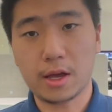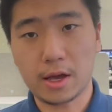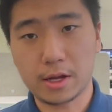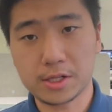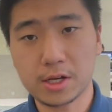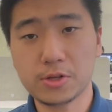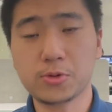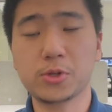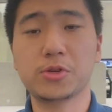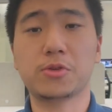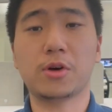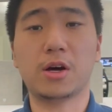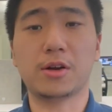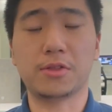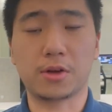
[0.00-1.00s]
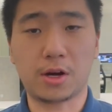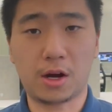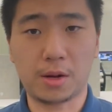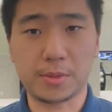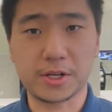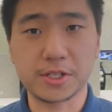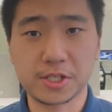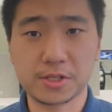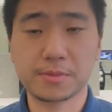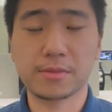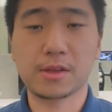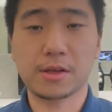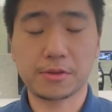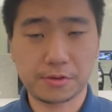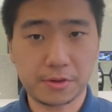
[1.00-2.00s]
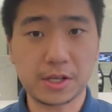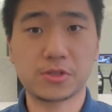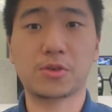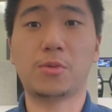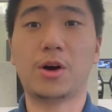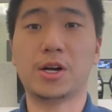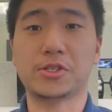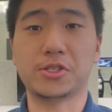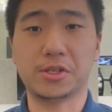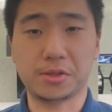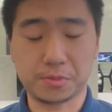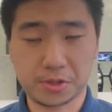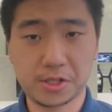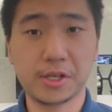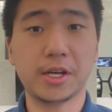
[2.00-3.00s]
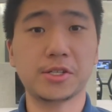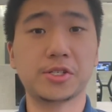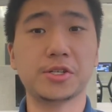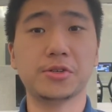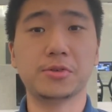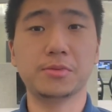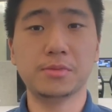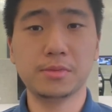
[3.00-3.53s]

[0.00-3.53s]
And tell us what you thought in the comments. Thanks for watching. See you again soon.